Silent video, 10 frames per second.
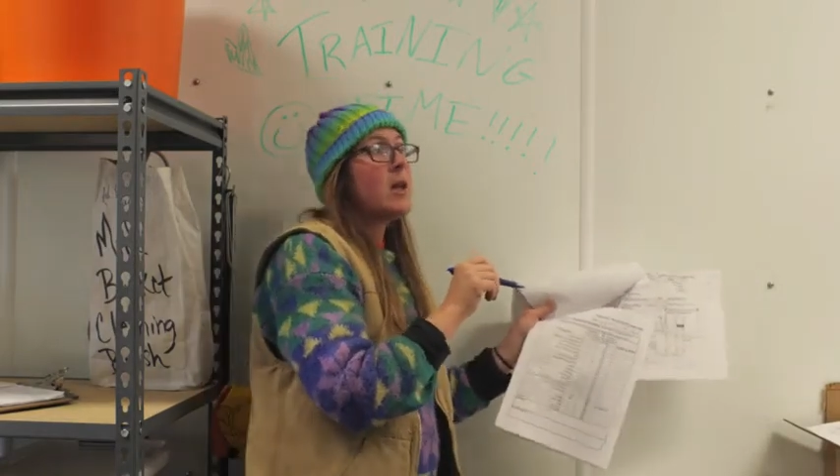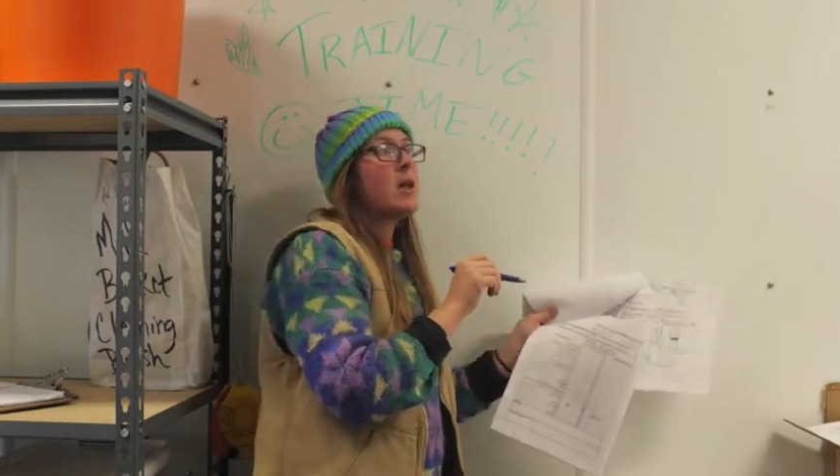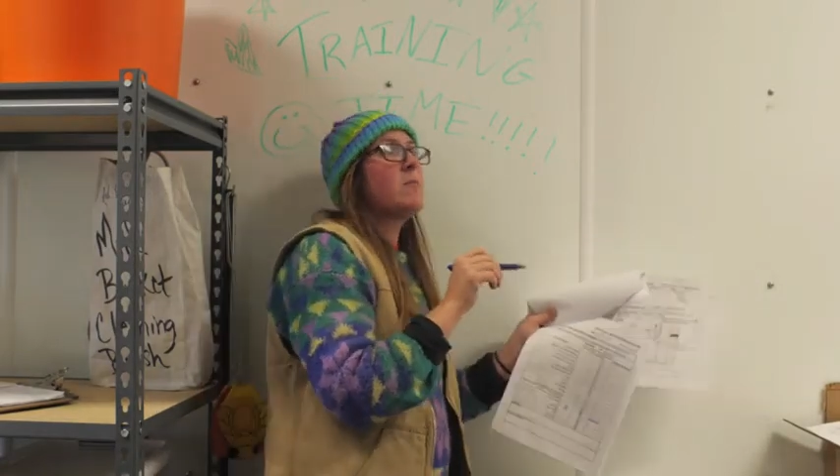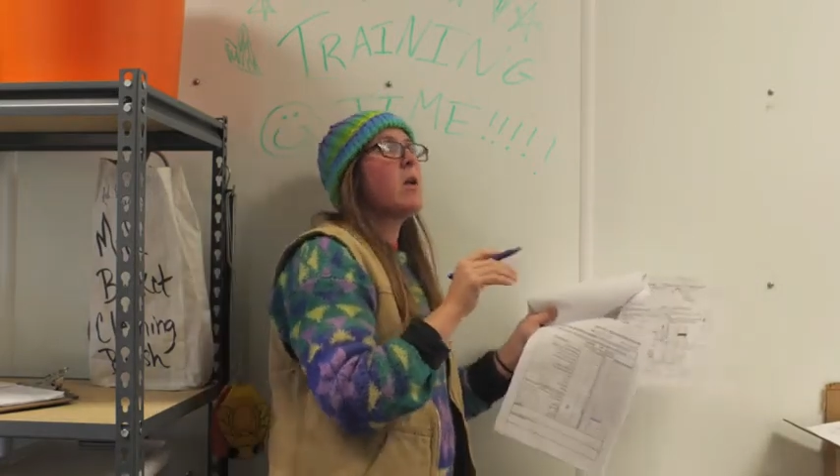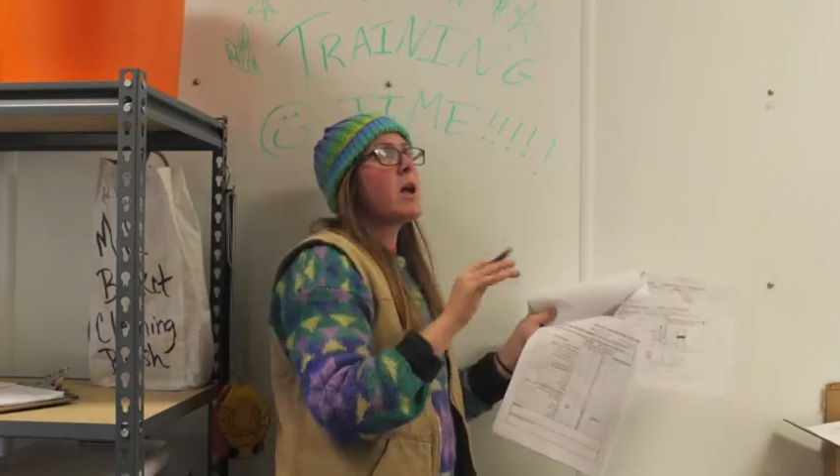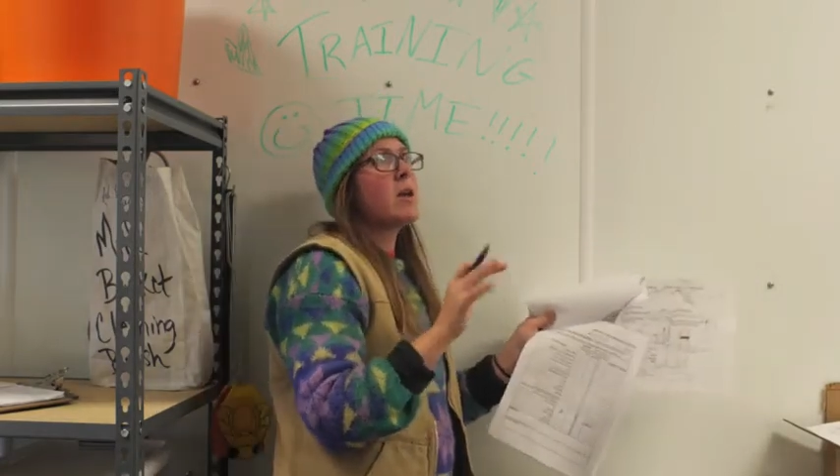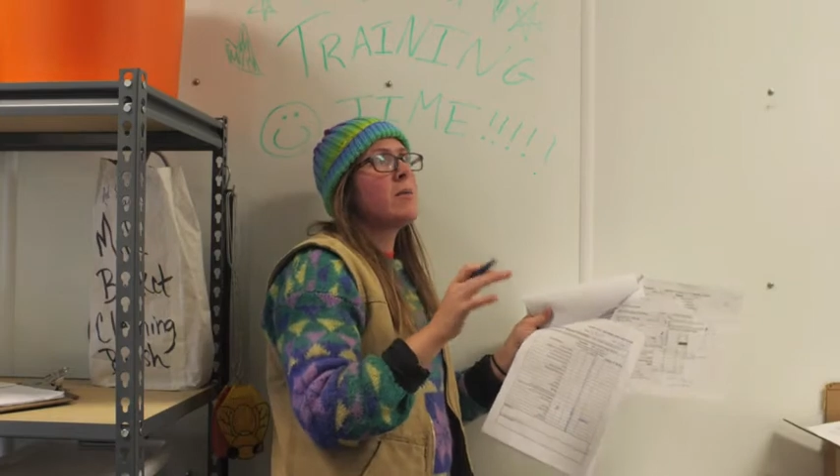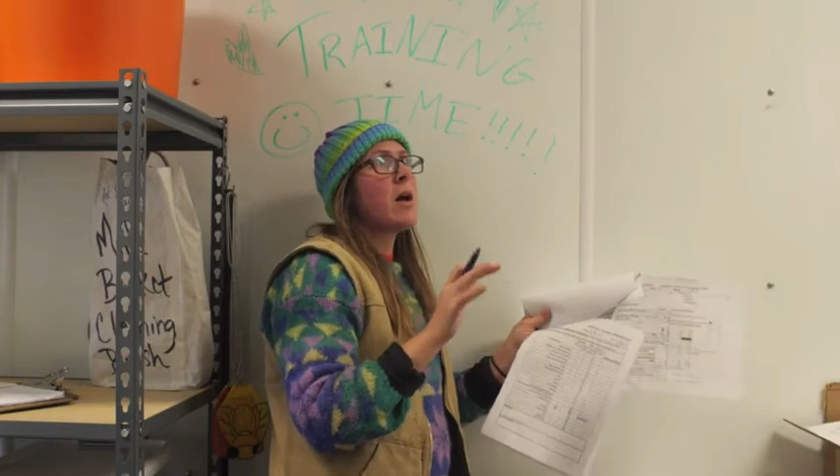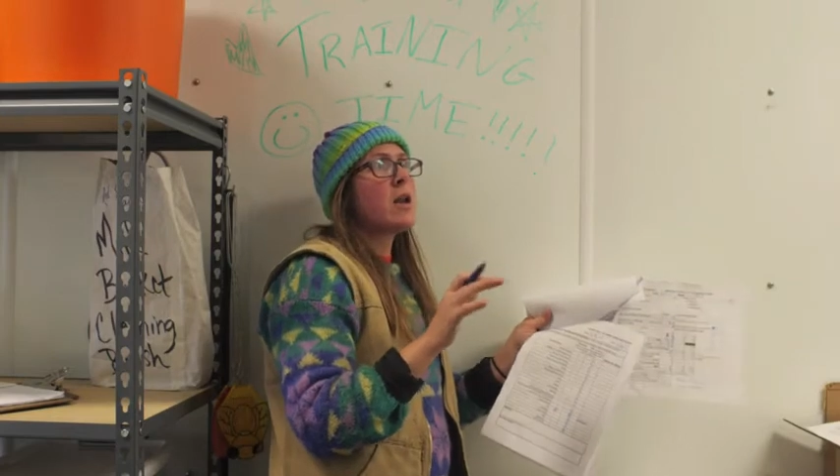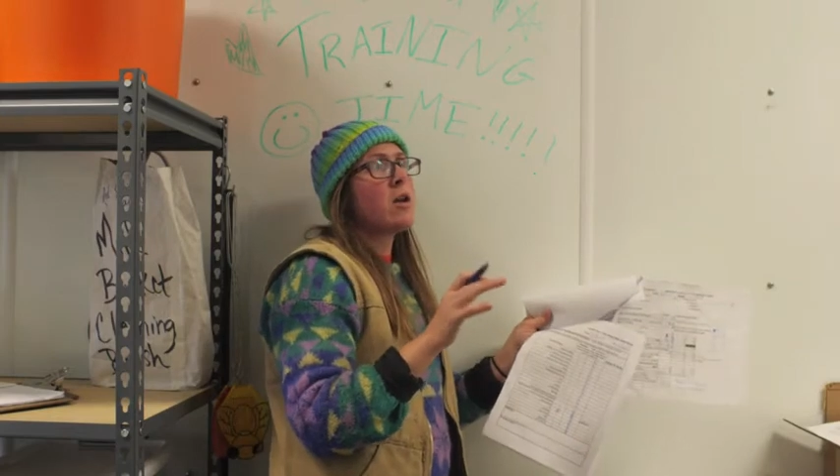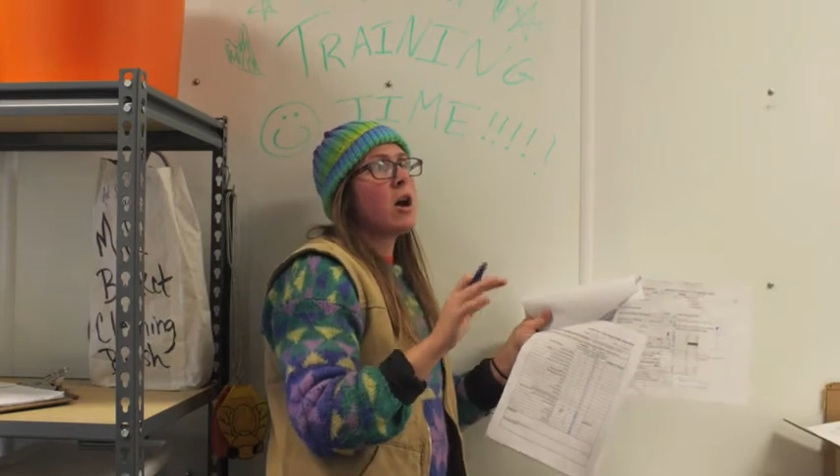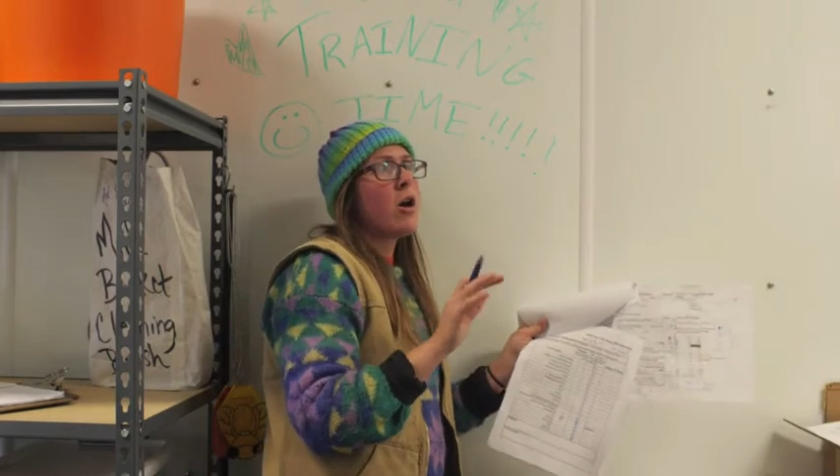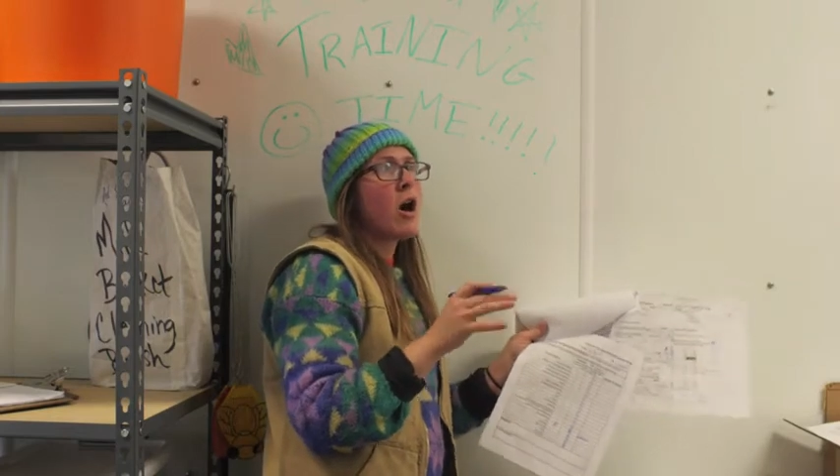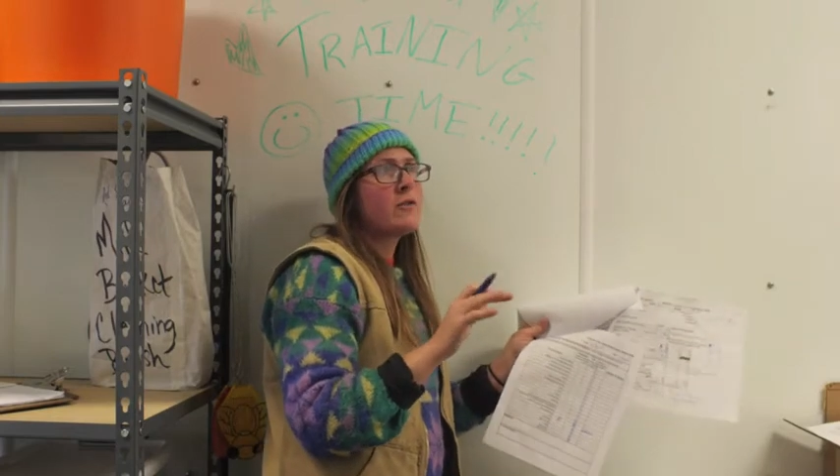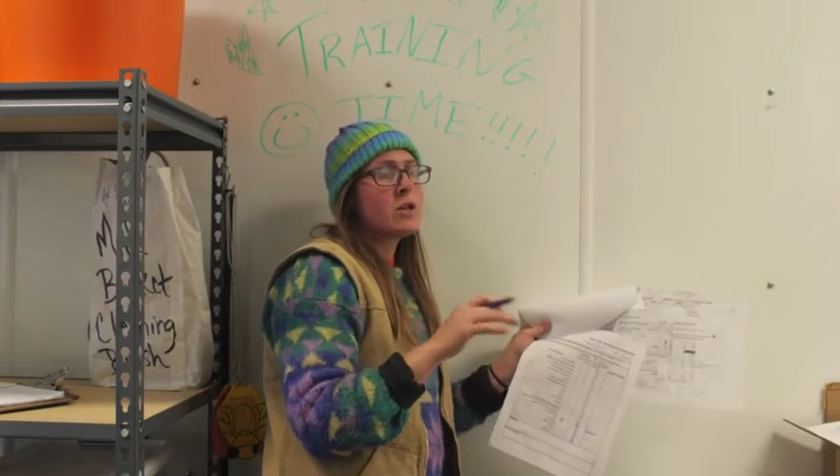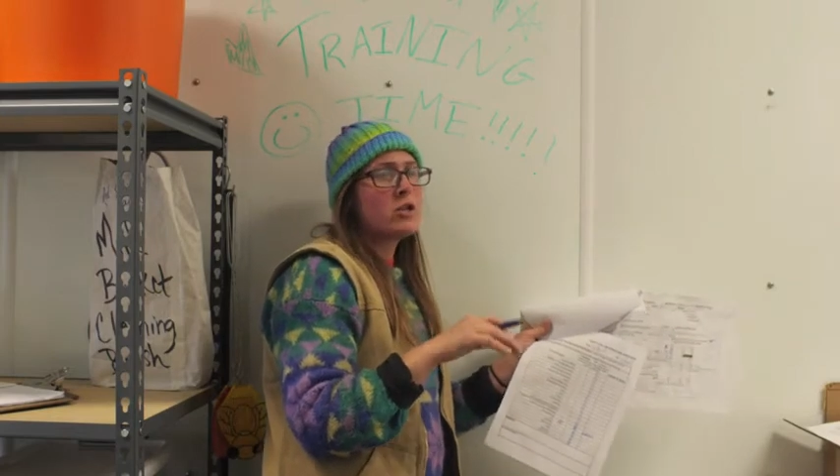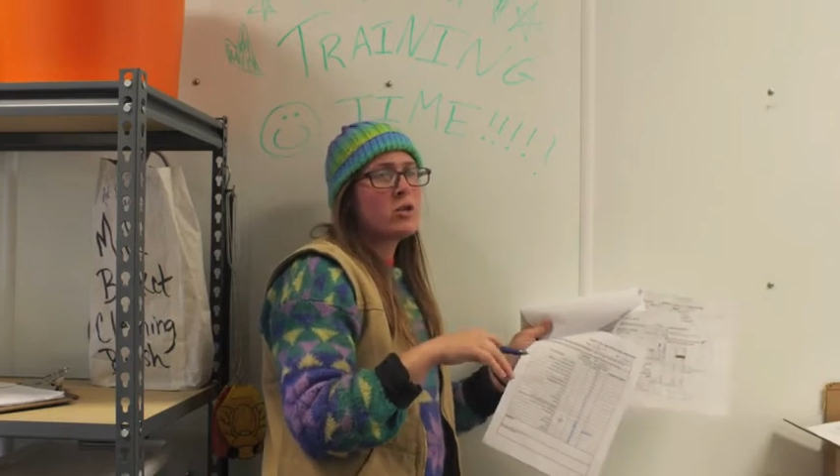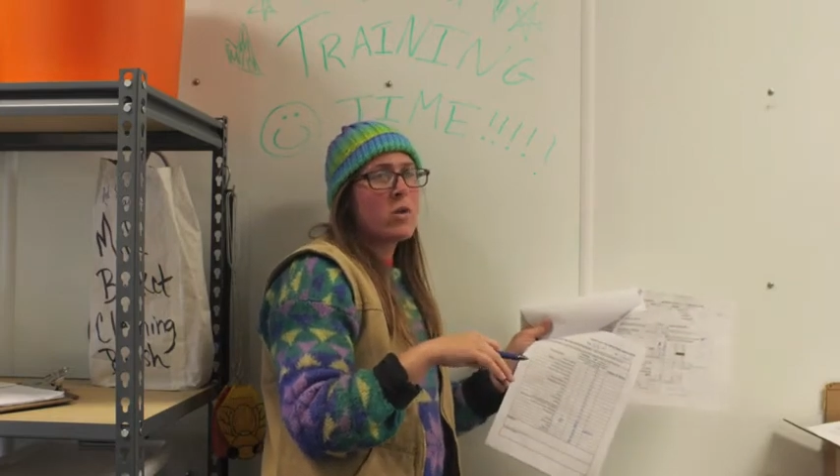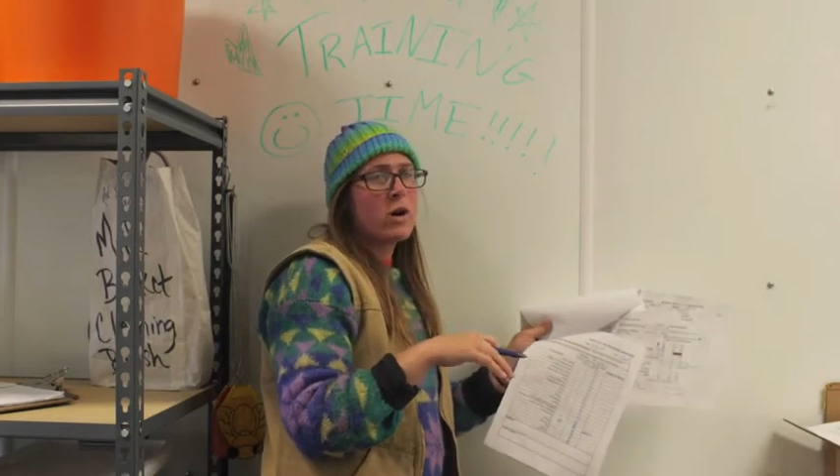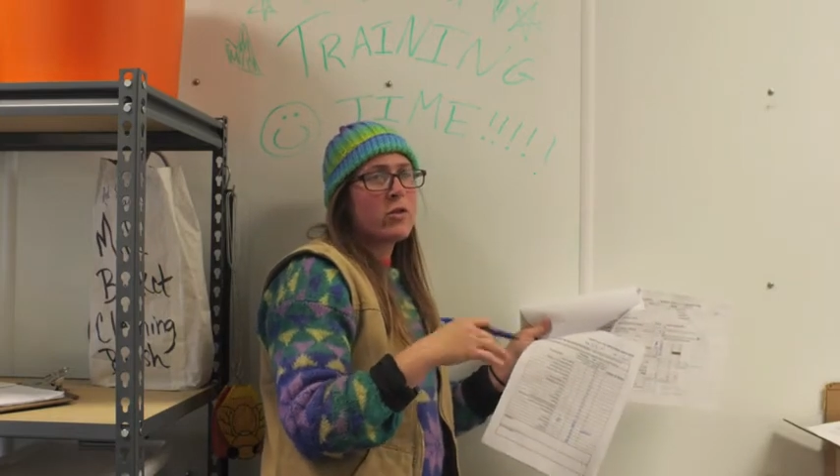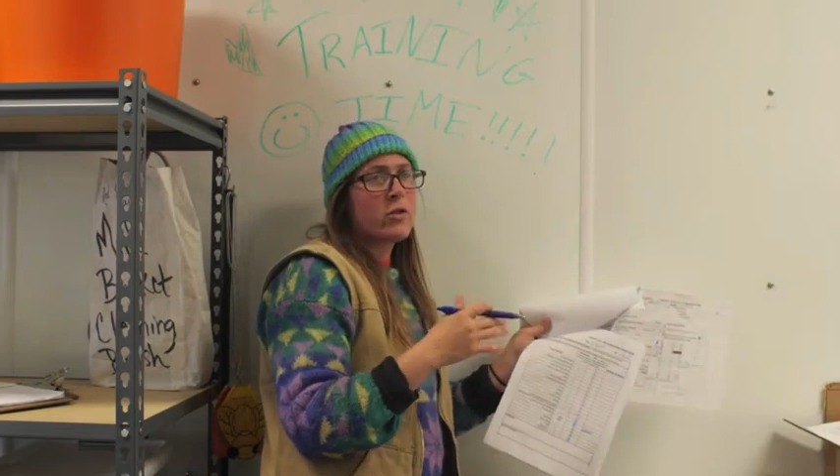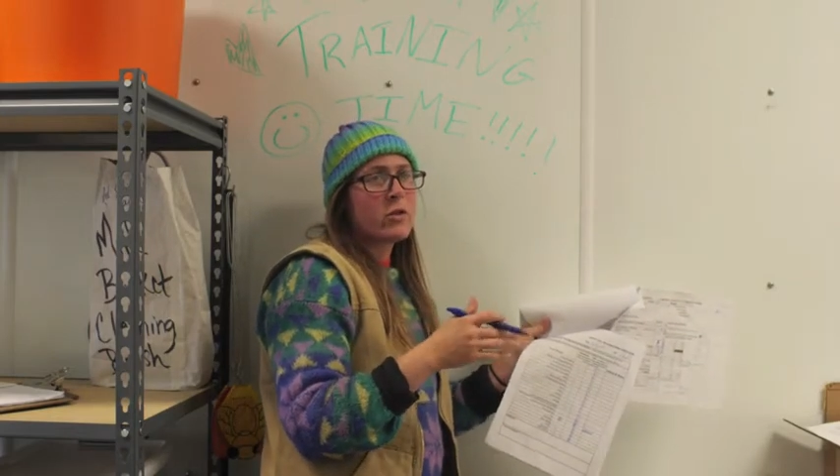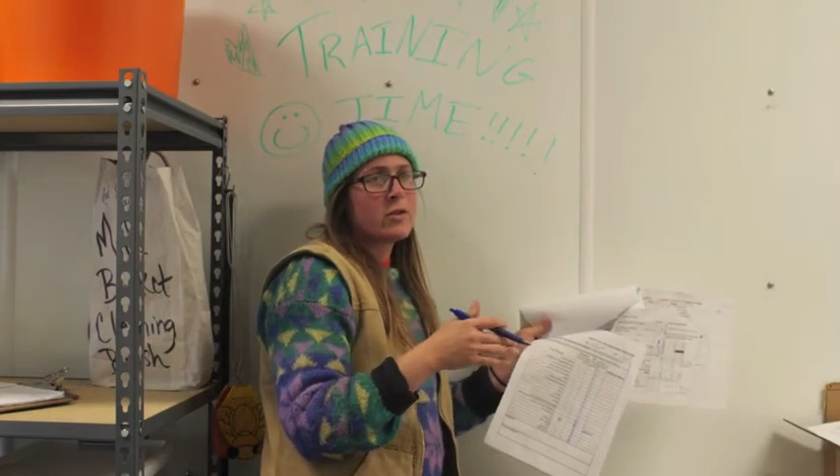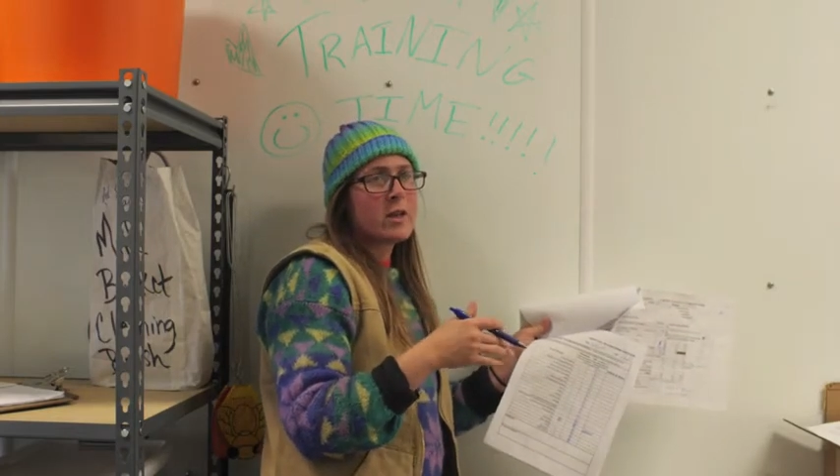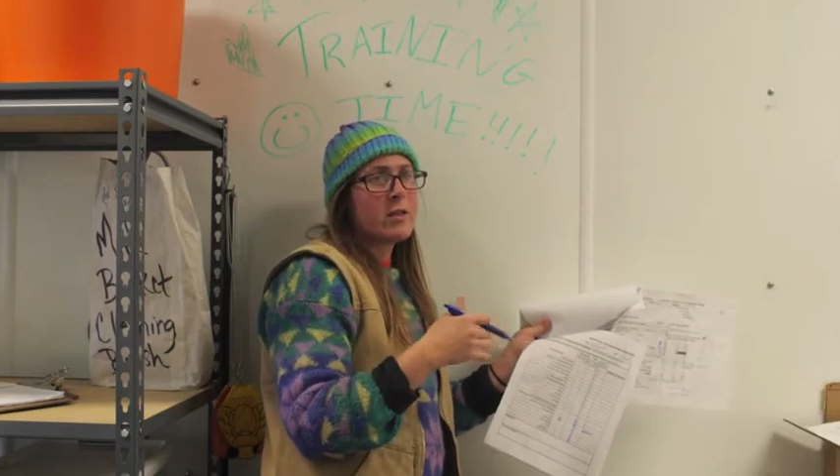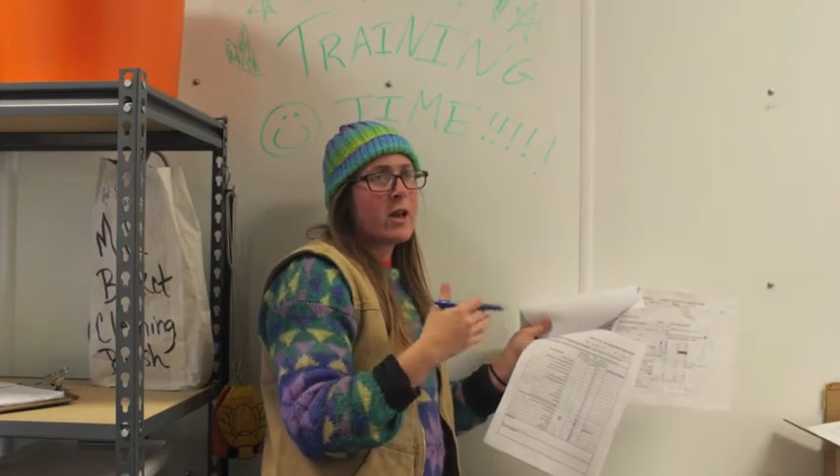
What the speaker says: He might not often do one on Thursday.